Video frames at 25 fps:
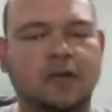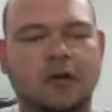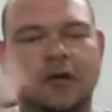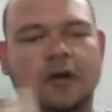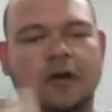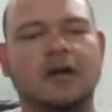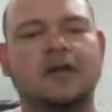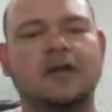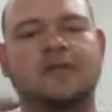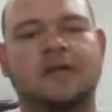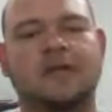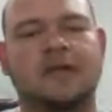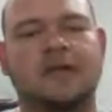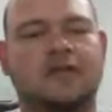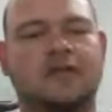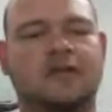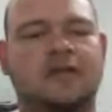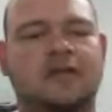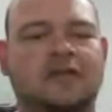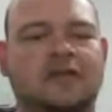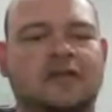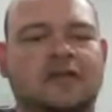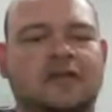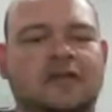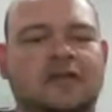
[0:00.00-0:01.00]
coreless
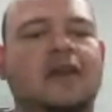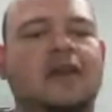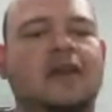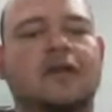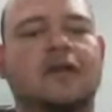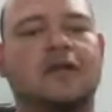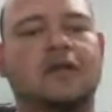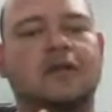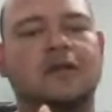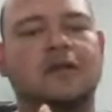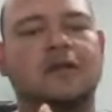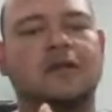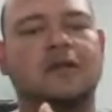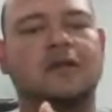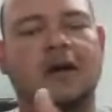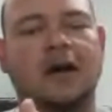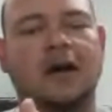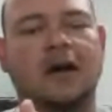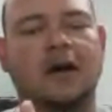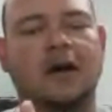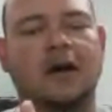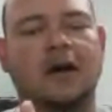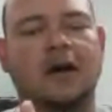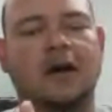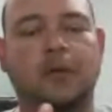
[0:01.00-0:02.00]
versus standard
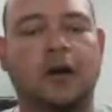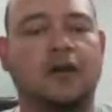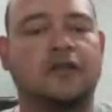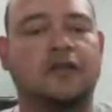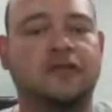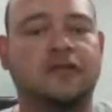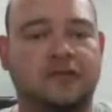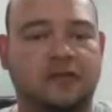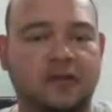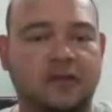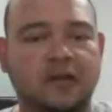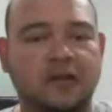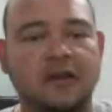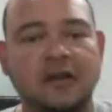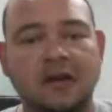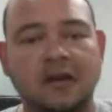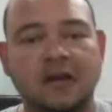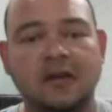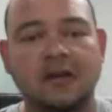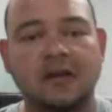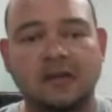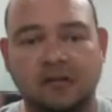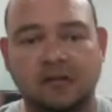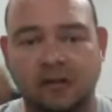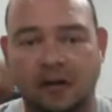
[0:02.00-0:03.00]
brushed
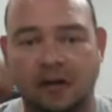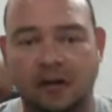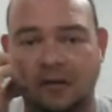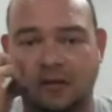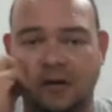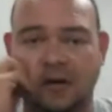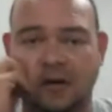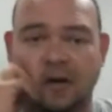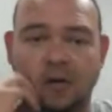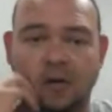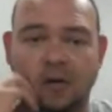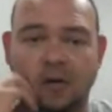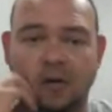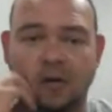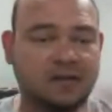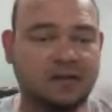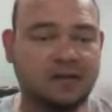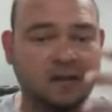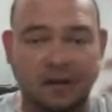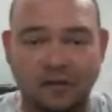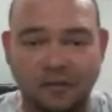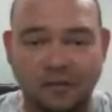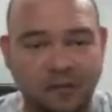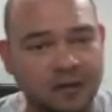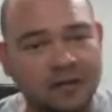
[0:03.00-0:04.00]
servo.
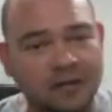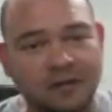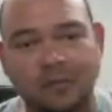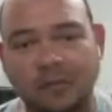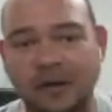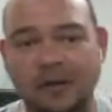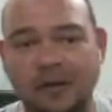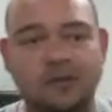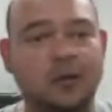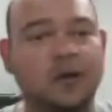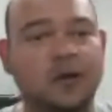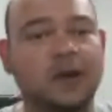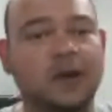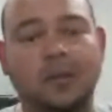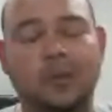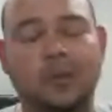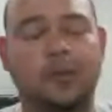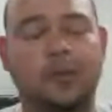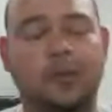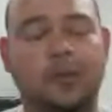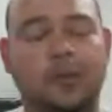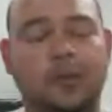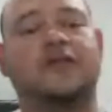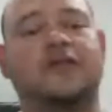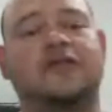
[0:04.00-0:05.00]
What's the difference between a
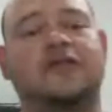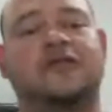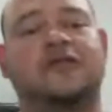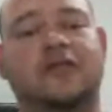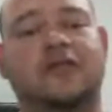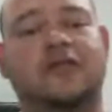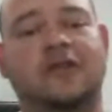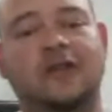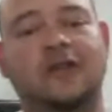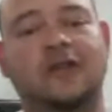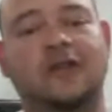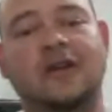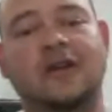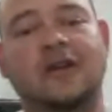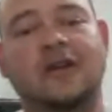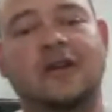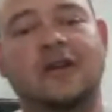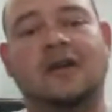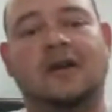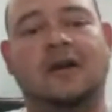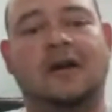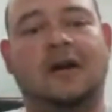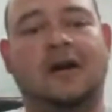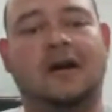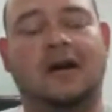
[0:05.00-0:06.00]
brushed
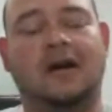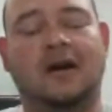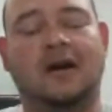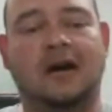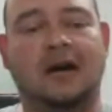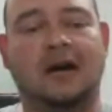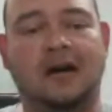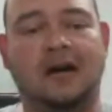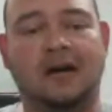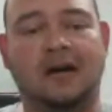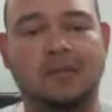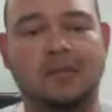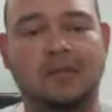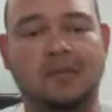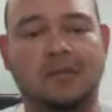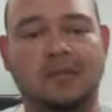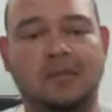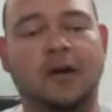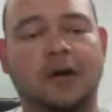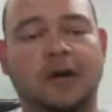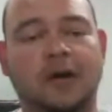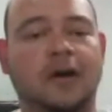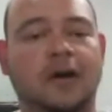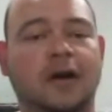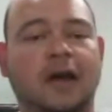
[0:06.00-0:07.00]

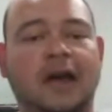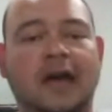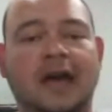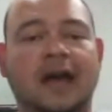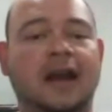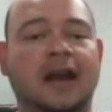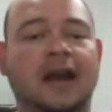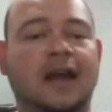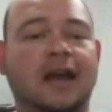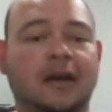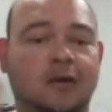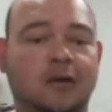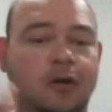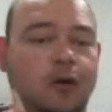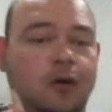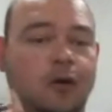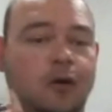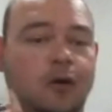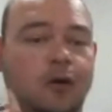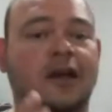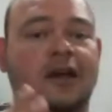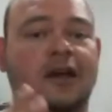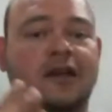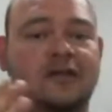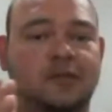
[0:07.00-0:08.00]
motor and a
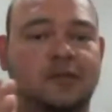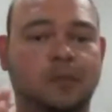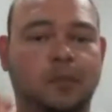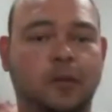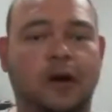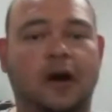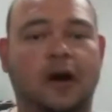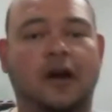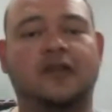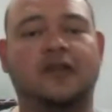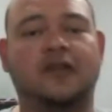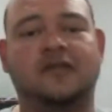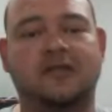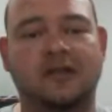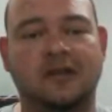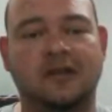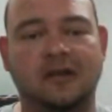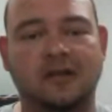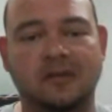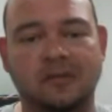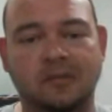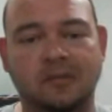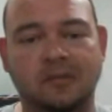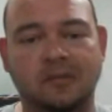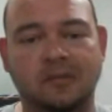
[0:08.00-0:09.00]
coreless
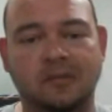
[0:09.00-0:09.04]
brushed?